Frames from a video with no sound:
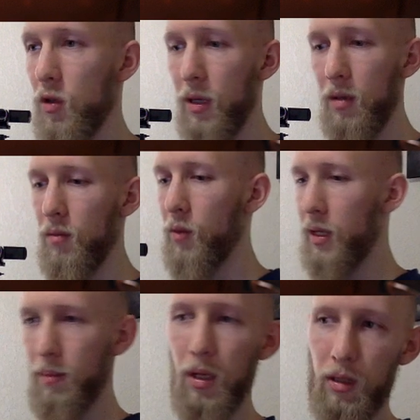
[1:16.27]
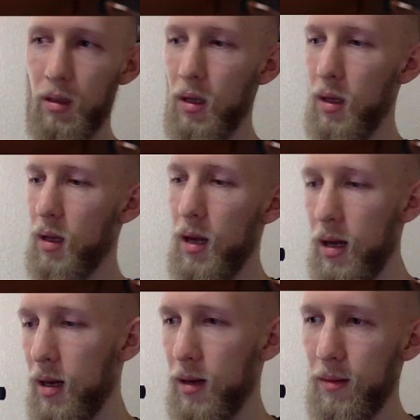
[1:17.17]
You can read the book
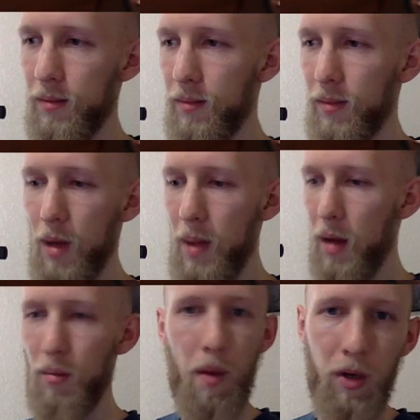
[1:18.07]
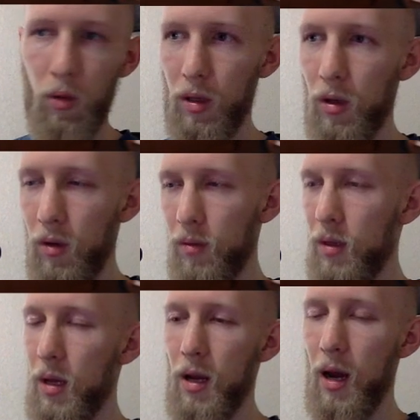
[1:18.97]
about Pomodoro.
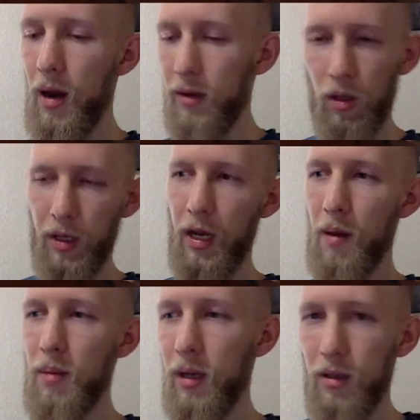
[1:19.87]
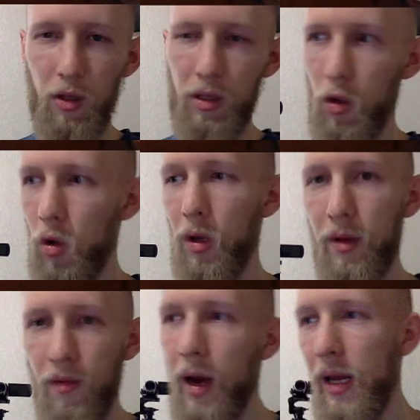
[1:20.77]
I'd have to look it up, but you can Google it
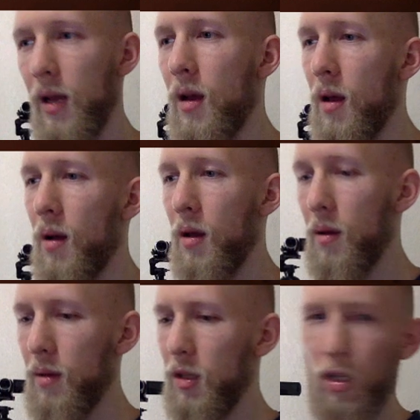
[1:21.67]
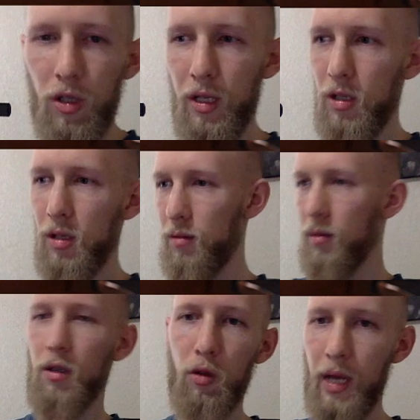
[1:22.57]
and find it. Essentially, it's just
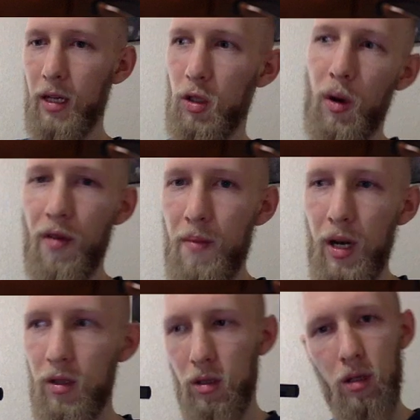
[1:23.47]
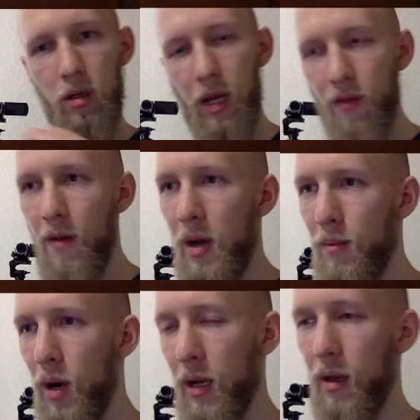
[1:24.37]
do task 25 minutes, take a 5-minute
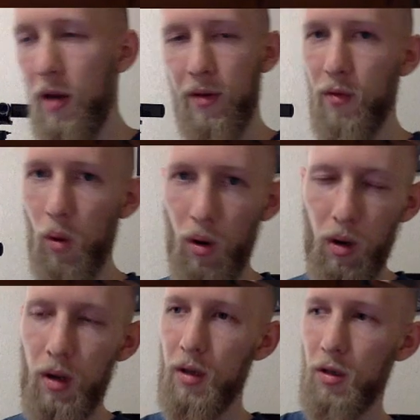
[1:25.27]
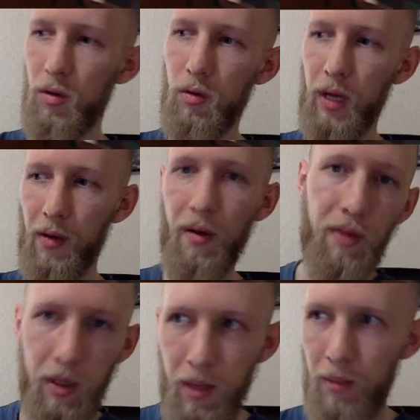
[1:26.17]
break. Every 4, you take a
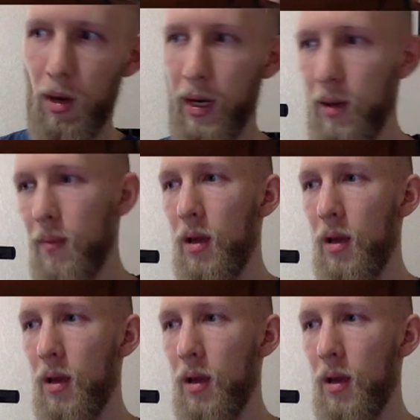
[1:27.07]
15-minute break.